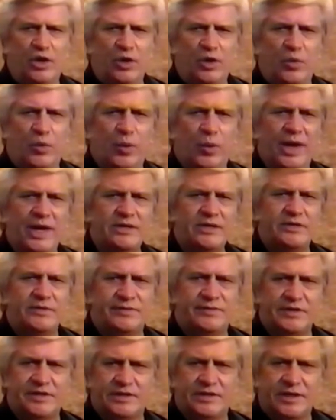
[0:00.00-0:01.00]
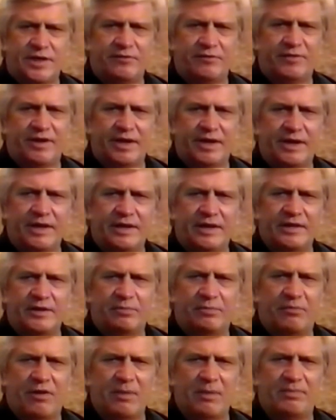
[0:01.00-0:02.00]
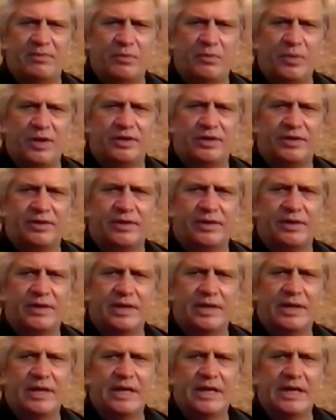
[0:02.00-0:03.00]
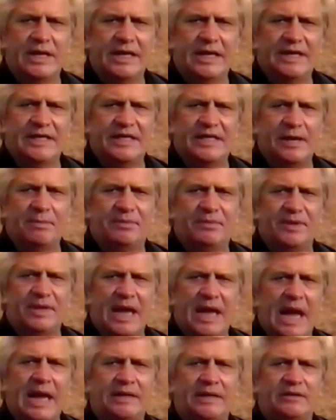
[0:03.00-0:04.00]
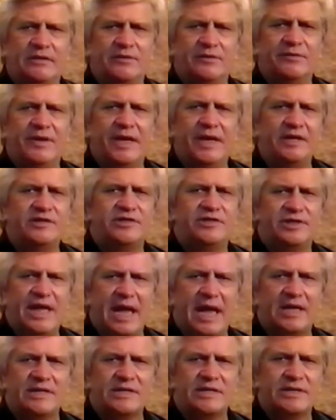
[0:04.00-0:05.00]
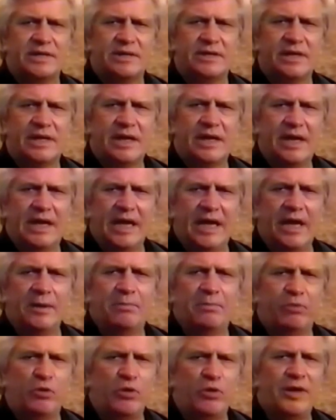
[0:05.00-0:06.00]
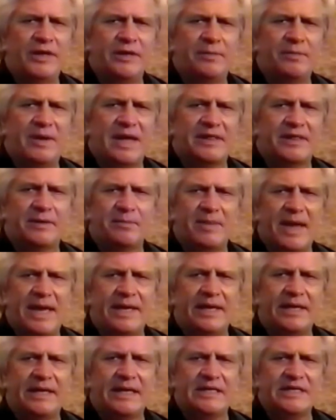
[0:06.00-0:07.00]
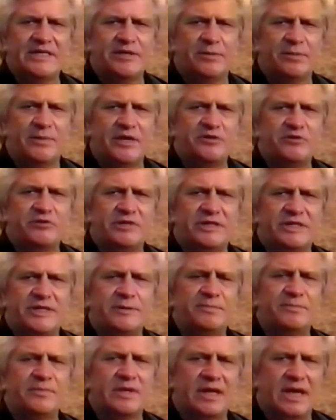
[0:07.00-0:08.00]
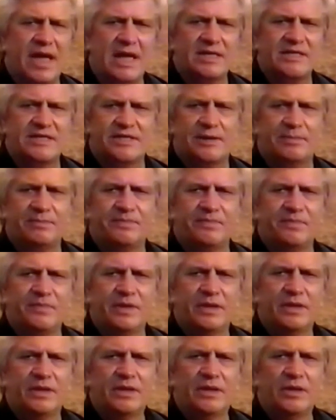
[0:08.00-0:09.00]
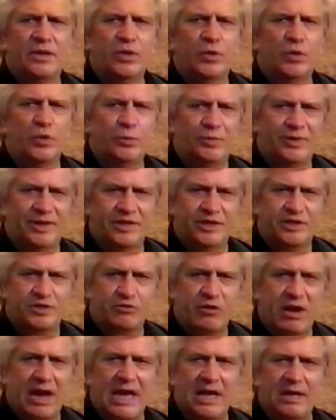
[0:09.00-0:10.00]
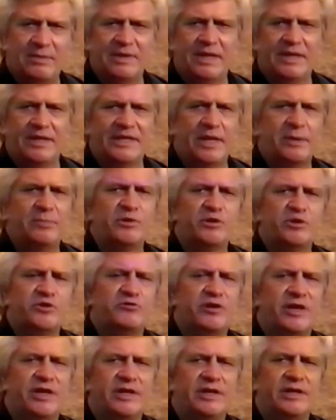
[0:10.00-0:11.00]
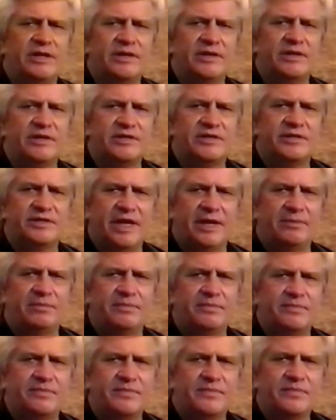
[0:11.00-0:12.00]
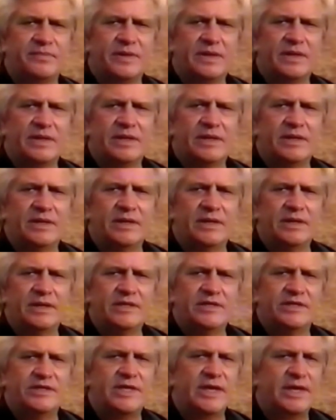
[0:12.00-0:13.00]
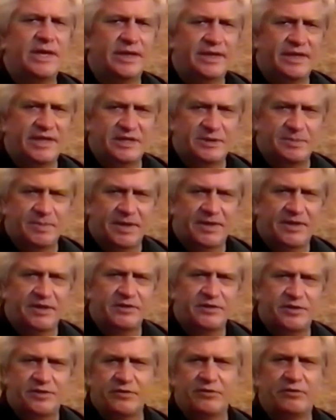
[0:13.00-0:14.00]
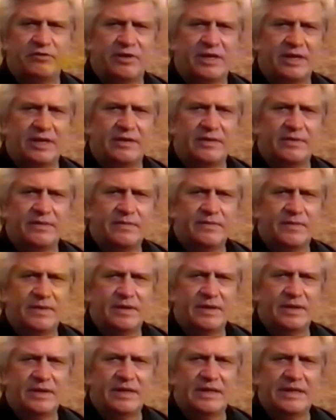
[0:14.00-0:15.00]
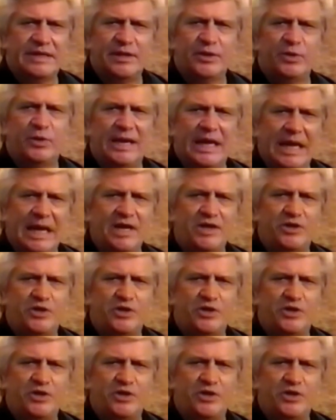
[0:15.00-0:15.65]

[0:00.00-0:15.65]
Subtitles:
Ways of discovering the proper width, depth, and height of each stance, employing the mathematic and geometric symbol concept, will be described and demonstrated in this tape. Study these methods thoroughly. They will aid